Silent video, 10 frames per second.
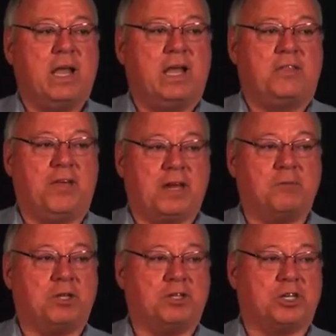Then
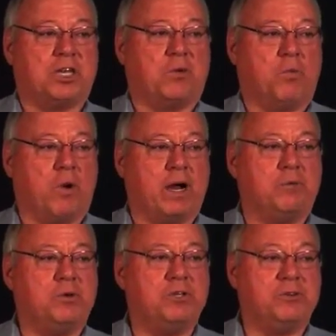we'll look at where
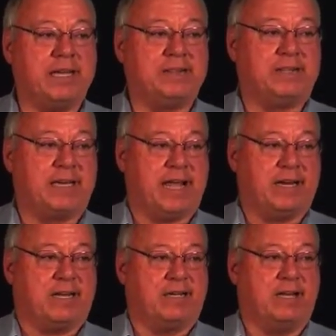will you get the
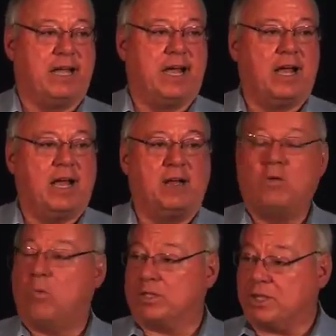data,
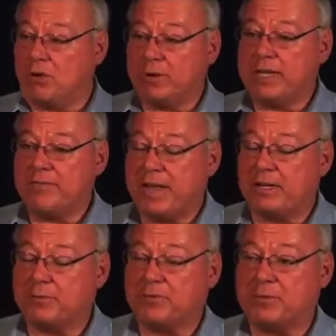what's already
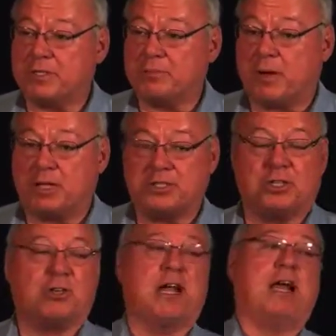available from the
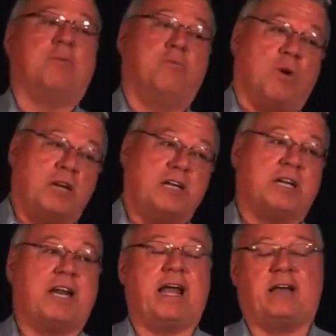sponsor, and what are you
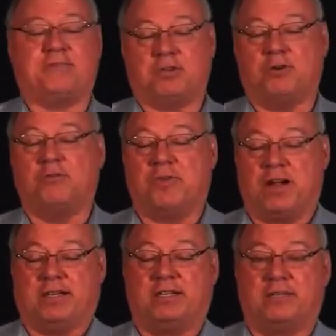going to have to go
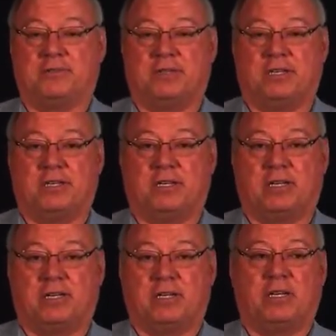find.
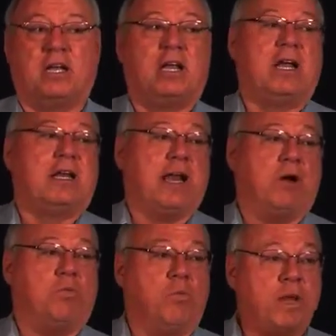Now,
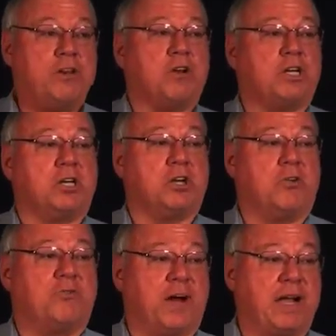when you're going to go
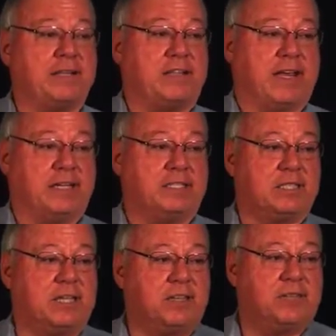find
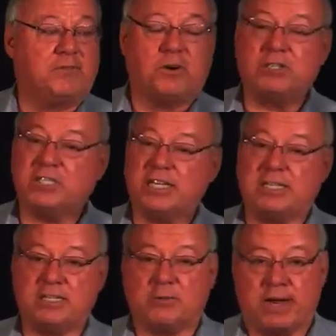things, the first
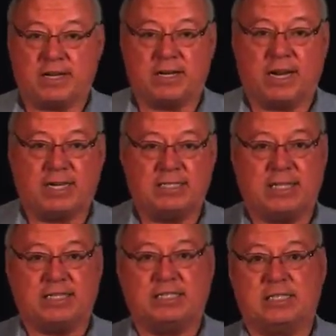thing to recognize
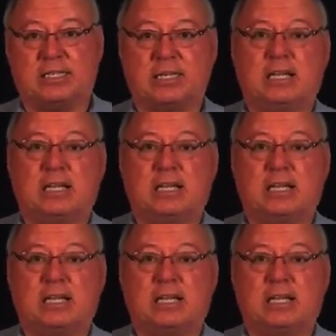is